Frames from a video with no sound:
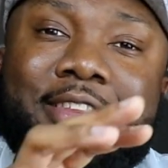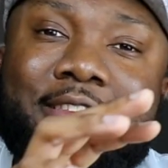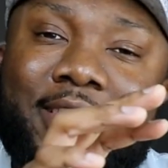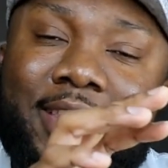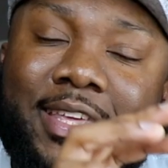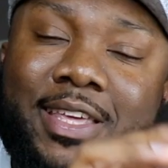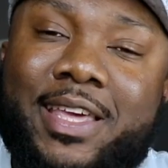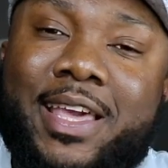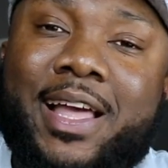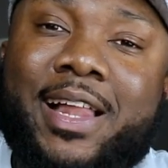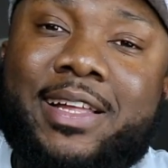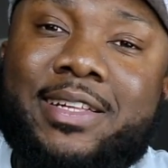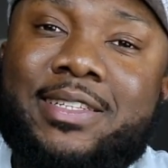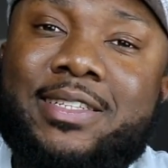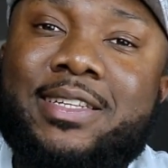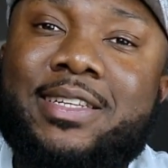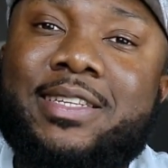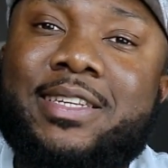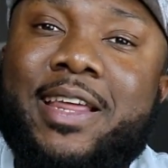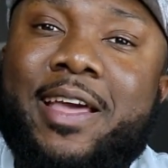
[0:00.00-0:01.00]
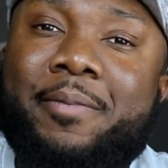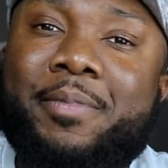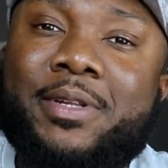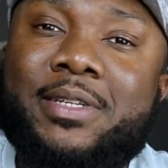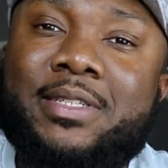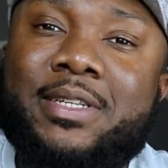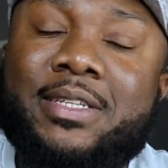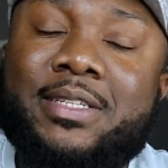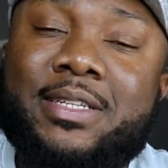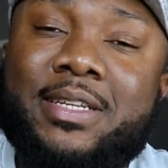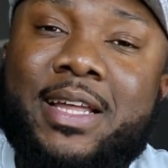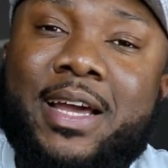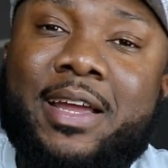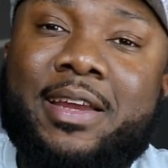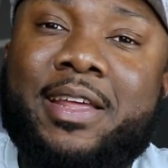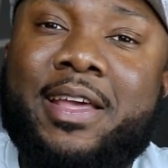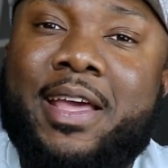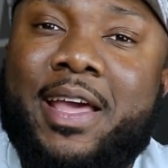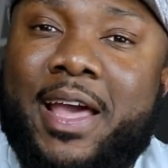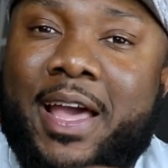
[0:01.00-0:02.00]
the Galaxy Tab S6
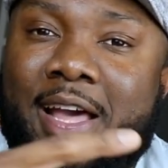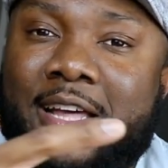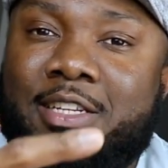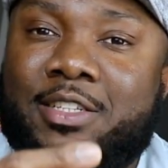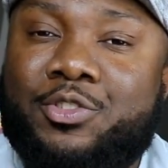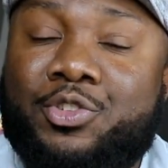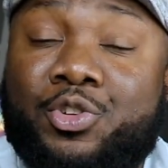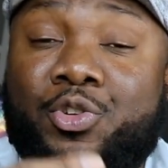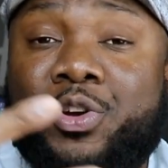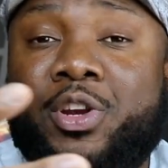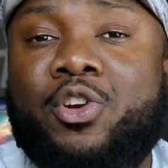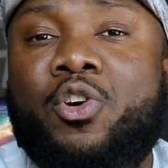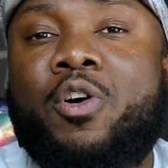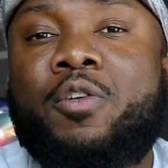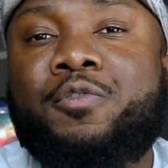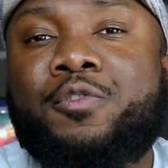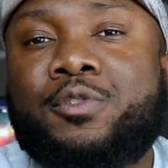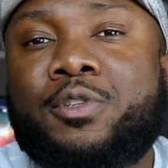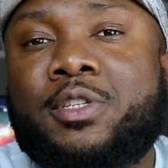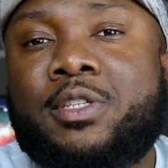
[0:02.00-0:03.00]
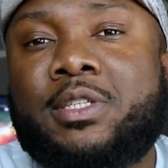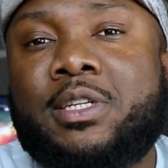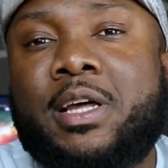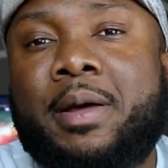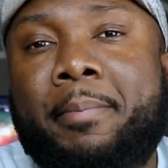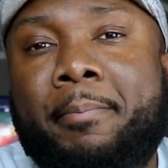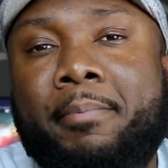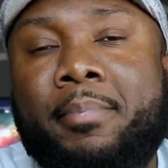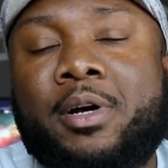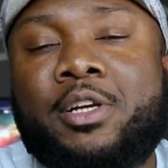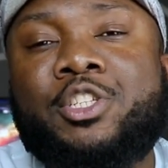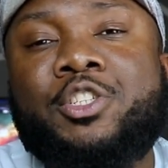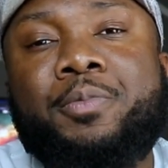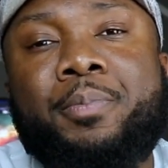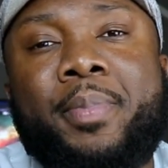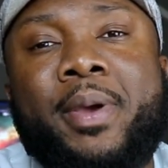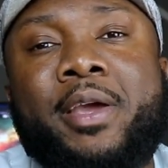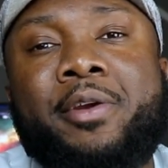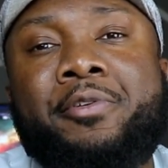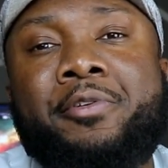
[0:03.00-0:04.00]
Lite has, it offers a
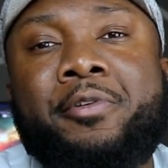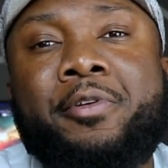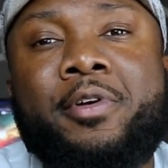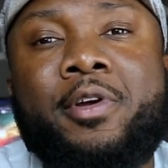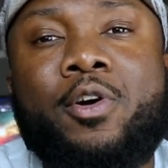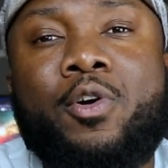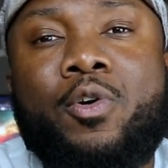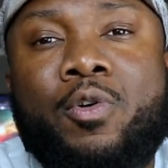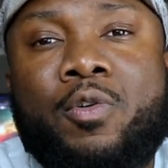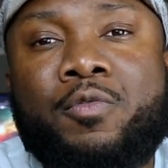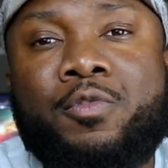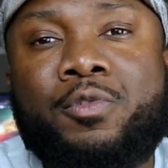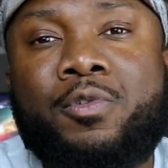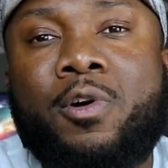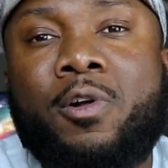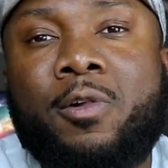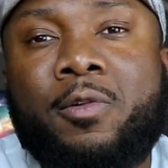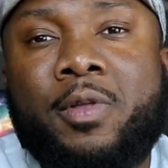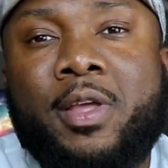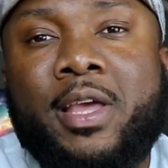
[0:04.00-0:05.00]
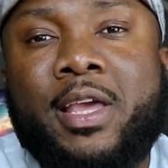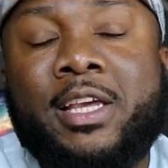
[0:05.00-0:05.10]
much better overall